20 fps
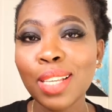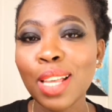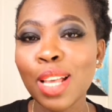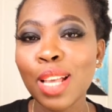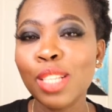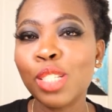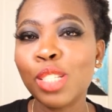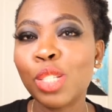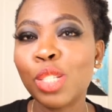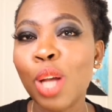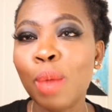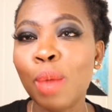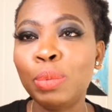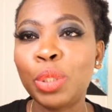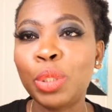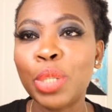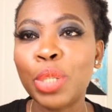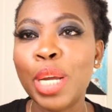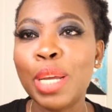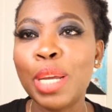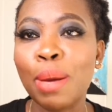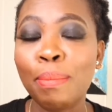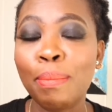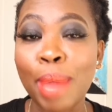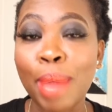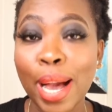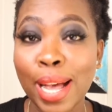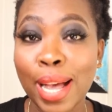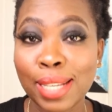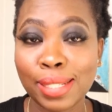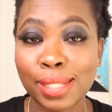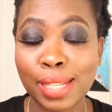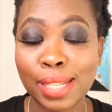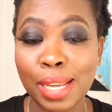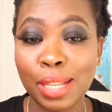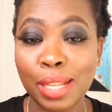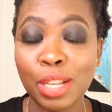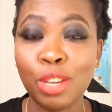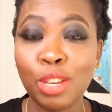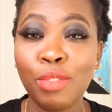Stop throwing your
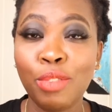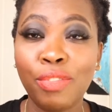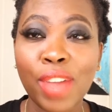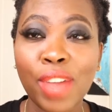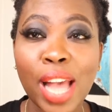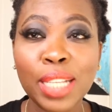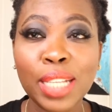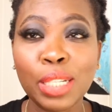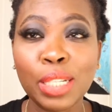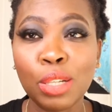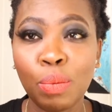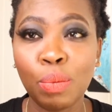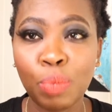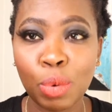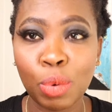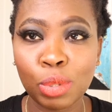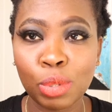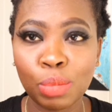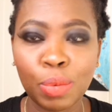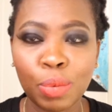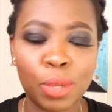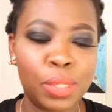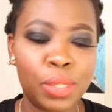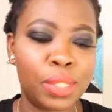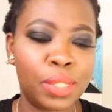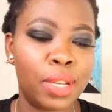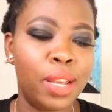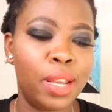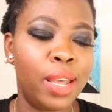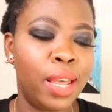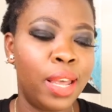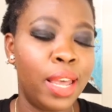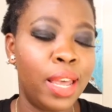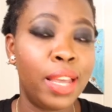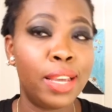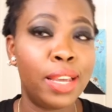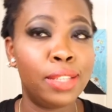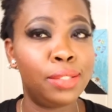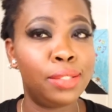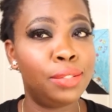magazine you find in your post box.
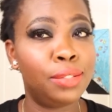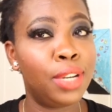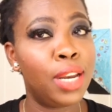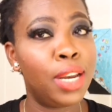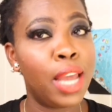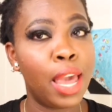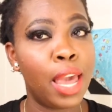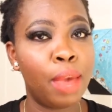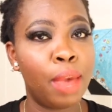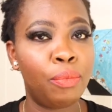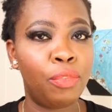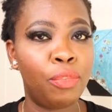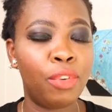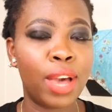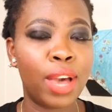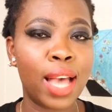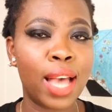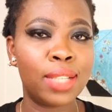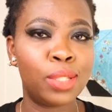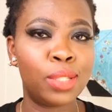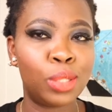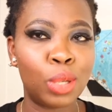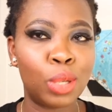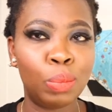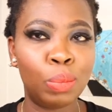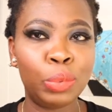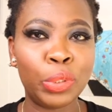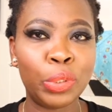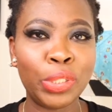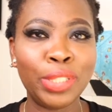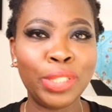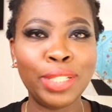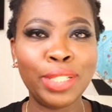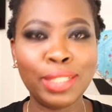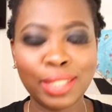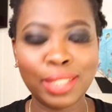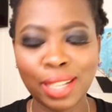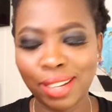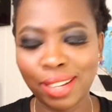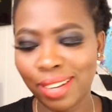Is really helpful, guys. Stop throwing
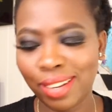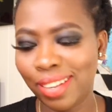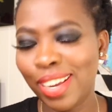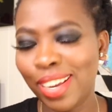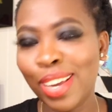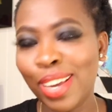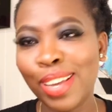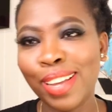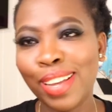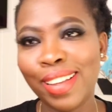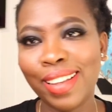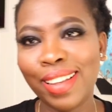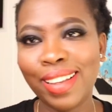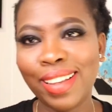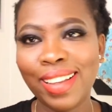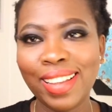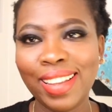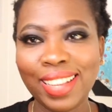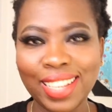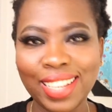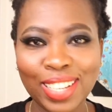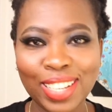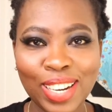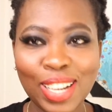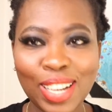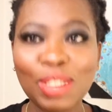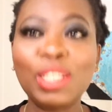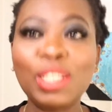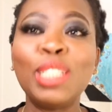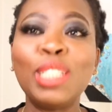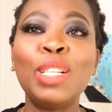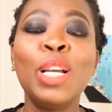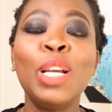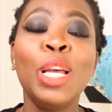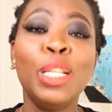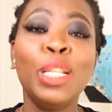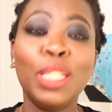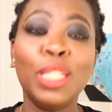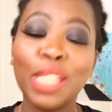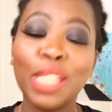it. do you